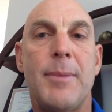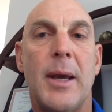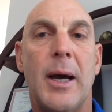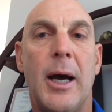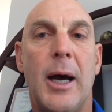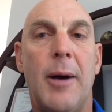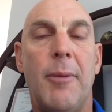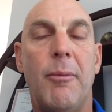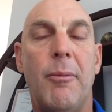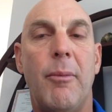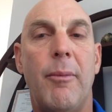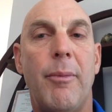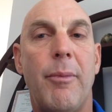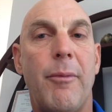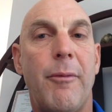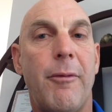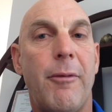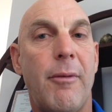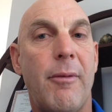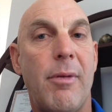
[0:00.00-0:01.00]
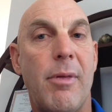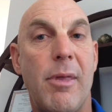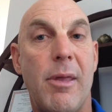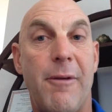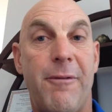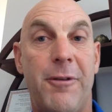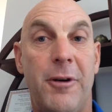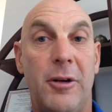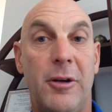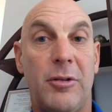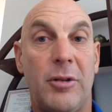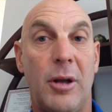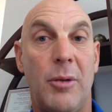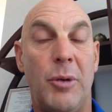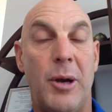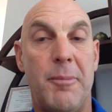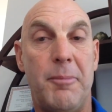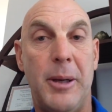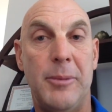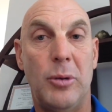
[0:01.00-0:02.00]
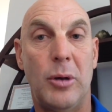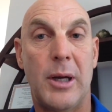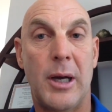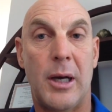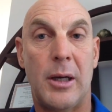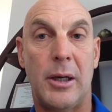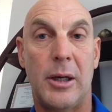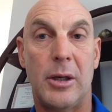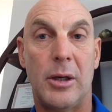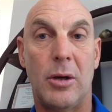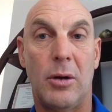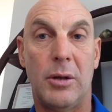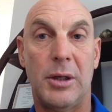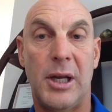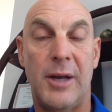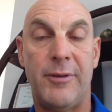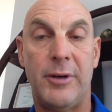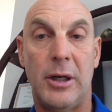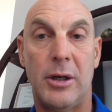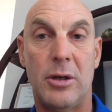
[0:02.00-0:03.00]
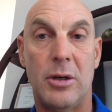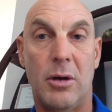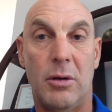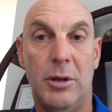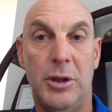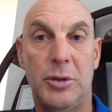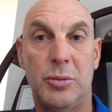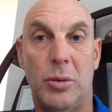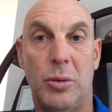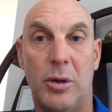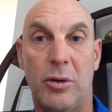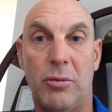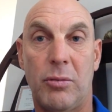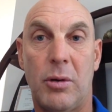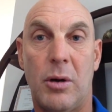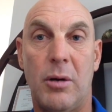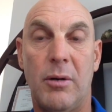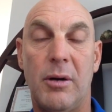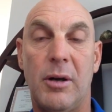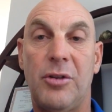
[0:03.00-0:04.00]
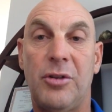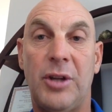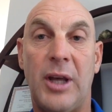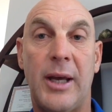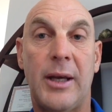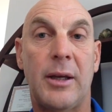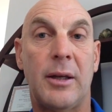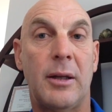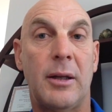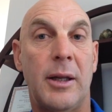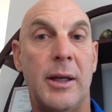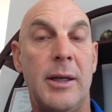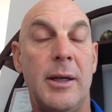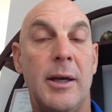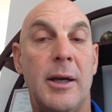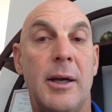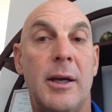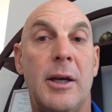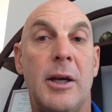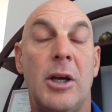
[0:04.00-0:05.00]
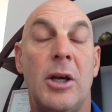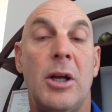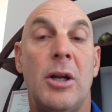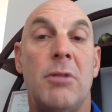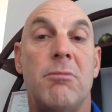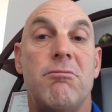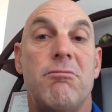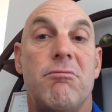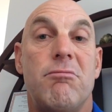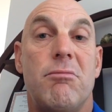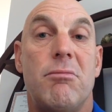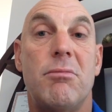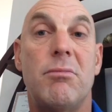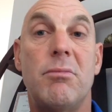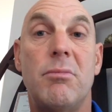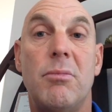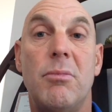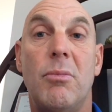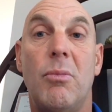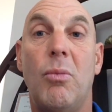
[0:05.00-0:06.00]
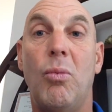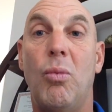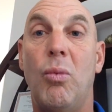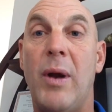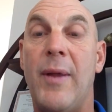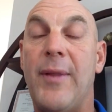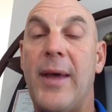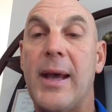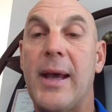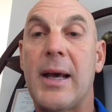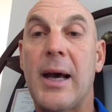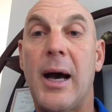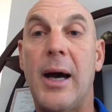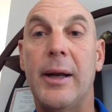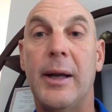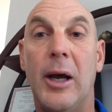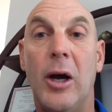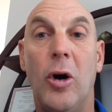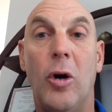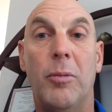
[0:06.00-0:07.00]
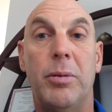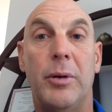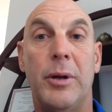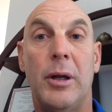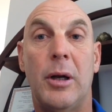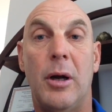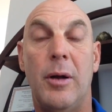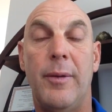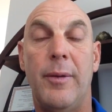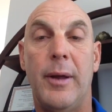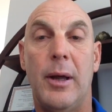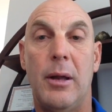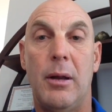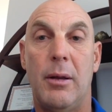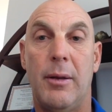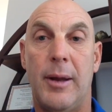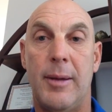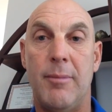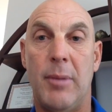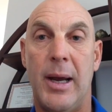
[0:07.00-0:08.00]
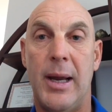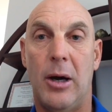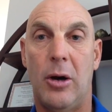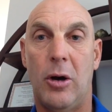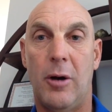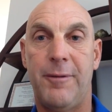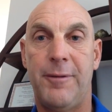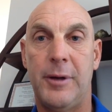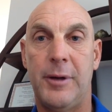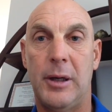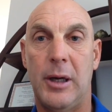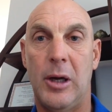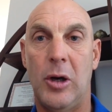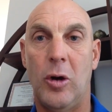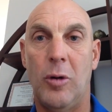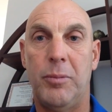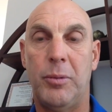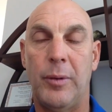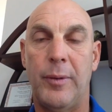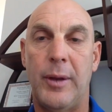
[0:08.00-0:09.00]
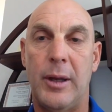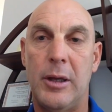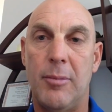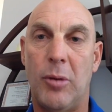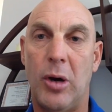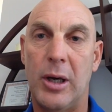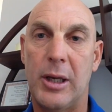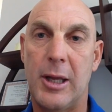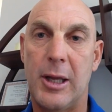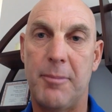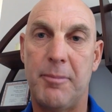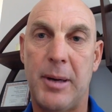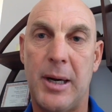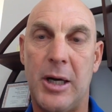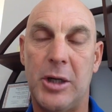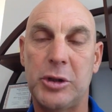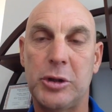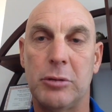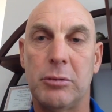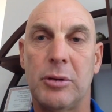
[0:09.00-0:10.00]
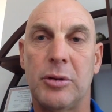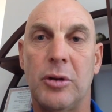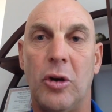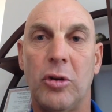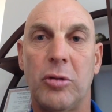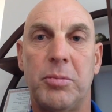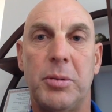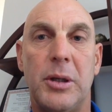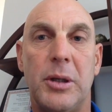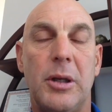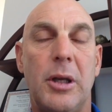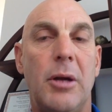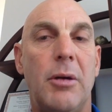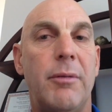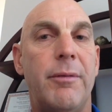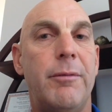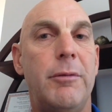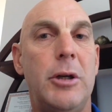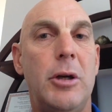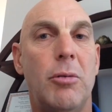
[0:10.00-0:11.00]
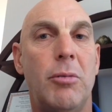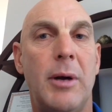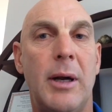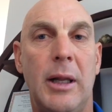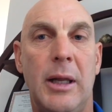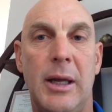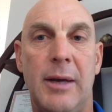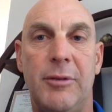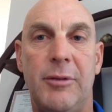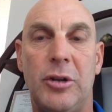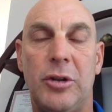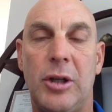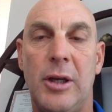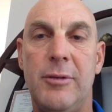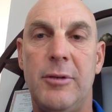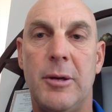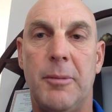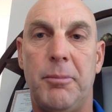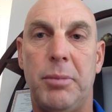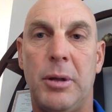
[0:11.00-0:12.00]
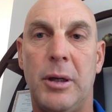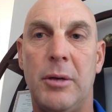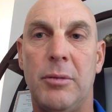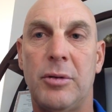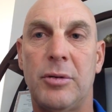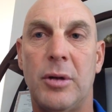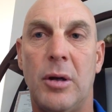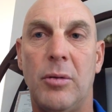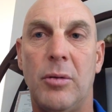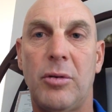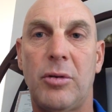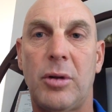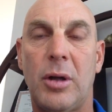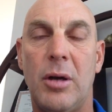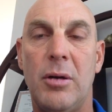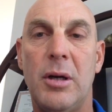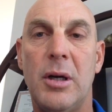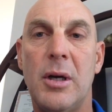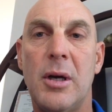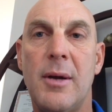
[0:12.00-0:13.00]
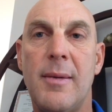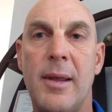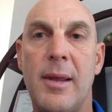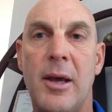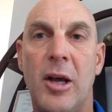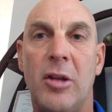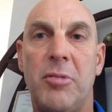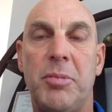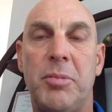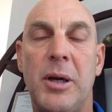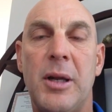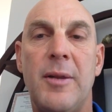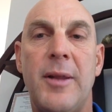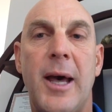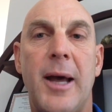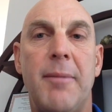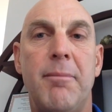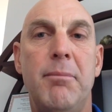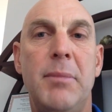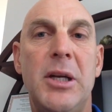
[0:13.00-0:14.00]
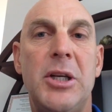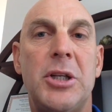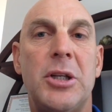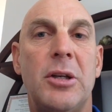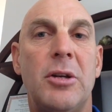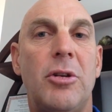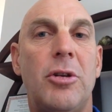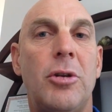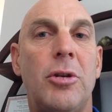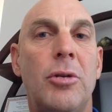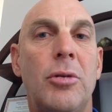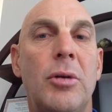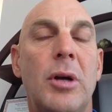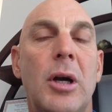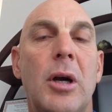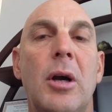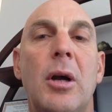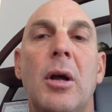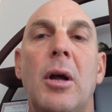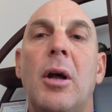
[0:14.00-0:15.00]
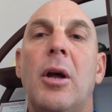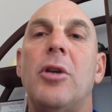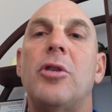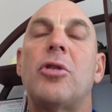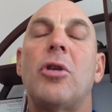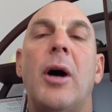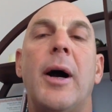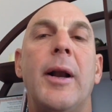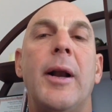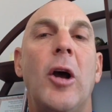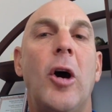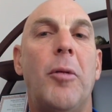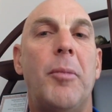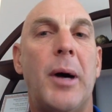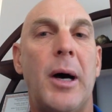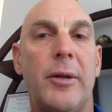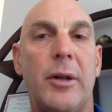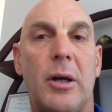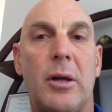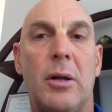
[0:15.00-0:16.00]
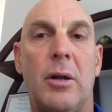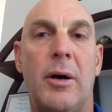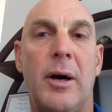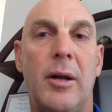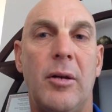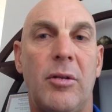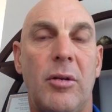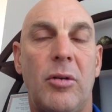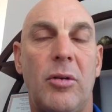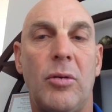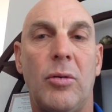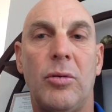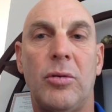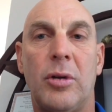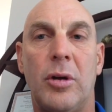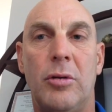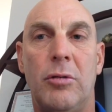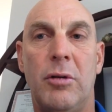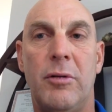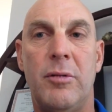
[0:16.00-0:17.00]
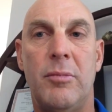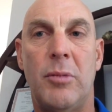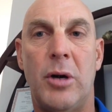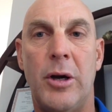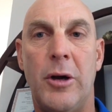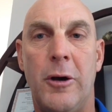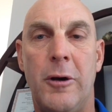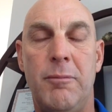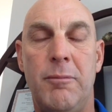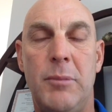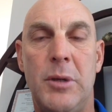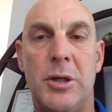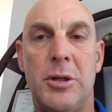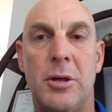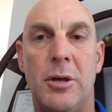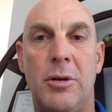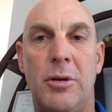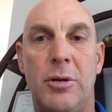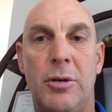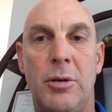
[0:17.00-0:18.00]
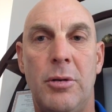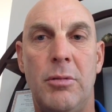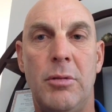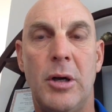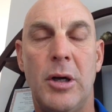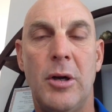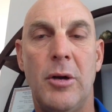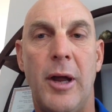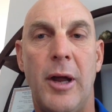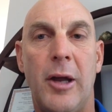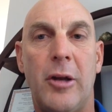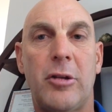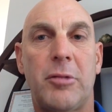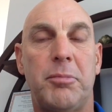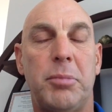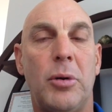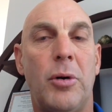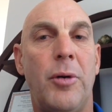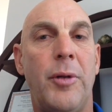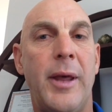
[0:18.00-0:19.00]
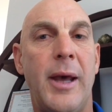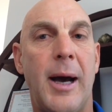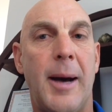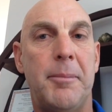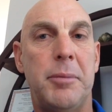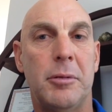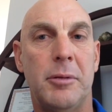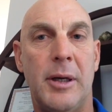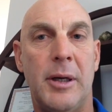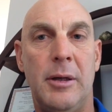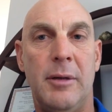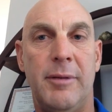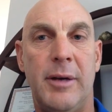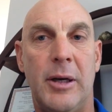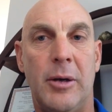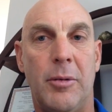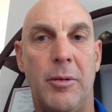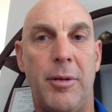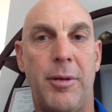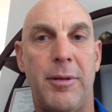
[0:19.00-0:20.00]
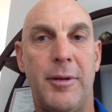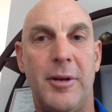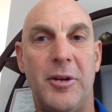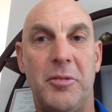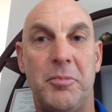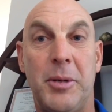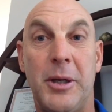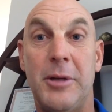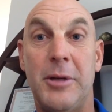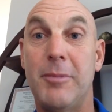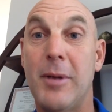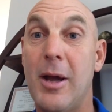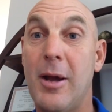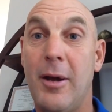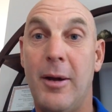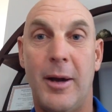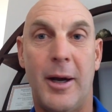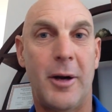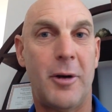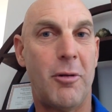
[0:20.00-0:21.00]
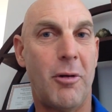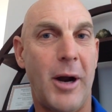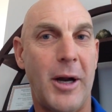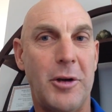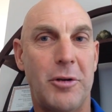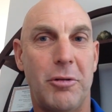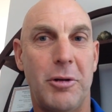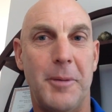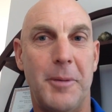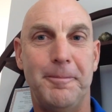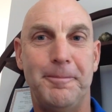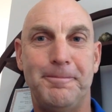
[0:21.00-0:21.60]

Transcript: Um, firstly, when people can't acknowledge, even acknowledge what's wrong, and secondly, when they can't help, you know, they, they may offer to help and you might get partial results, but you, you rarely ever see complete results. So it's been that mission to try and help other clients It's also driven my own mission to explore the upper end of health, and it's been a great trip.